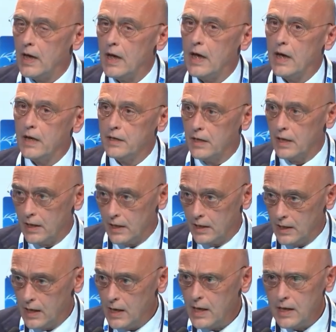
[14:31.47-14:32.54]
And
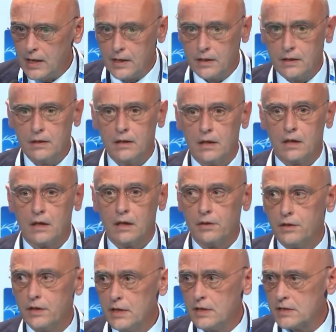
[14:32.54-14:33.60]
again,
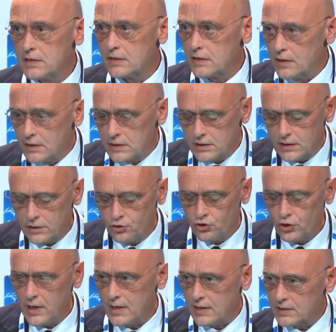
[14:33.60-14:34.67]
this
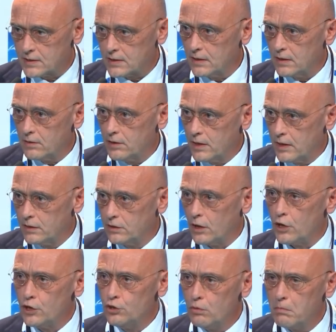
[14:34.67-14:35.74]
suggests that
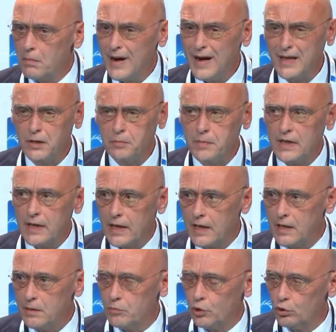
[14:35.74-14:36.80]
you might be
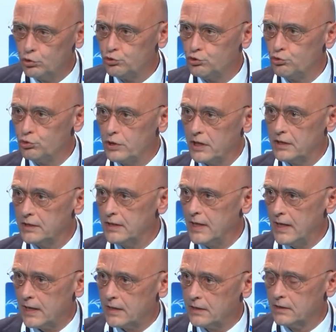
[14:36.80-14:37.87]
able to
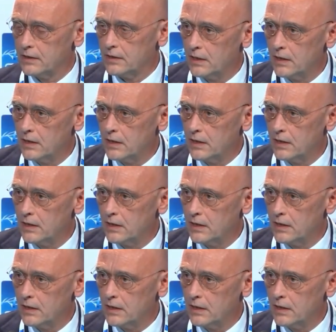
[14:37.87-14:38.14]
detect